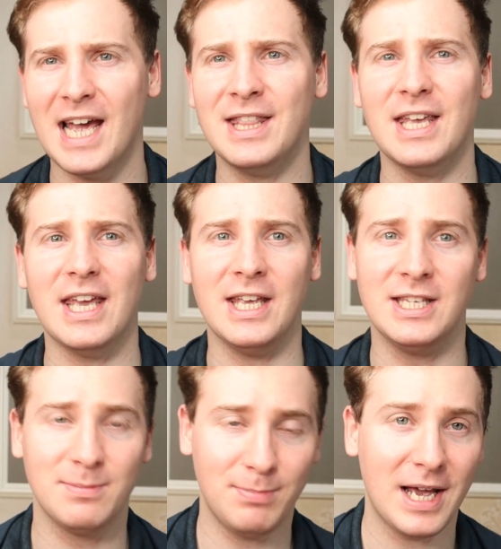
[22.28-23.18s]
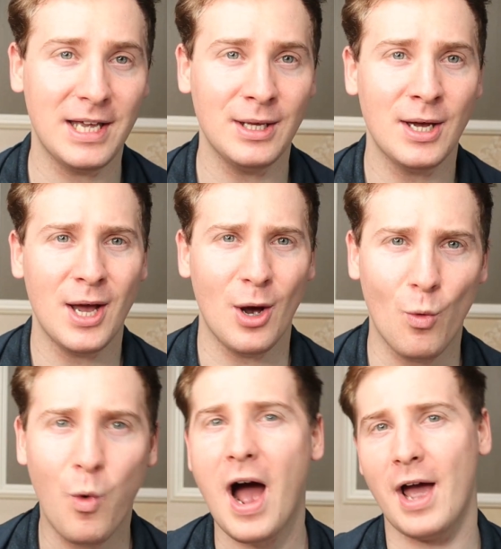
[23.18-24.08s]
and explain
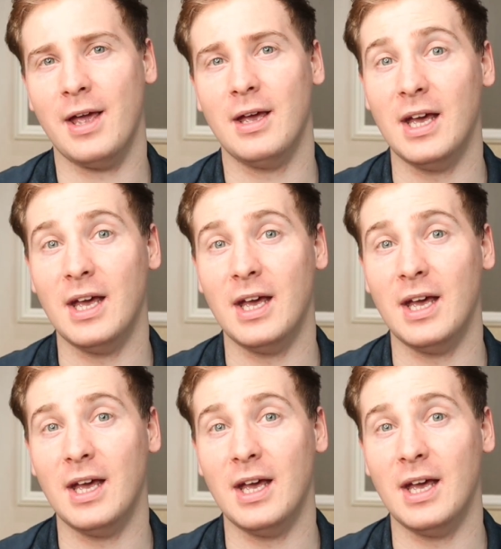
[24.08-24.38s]
why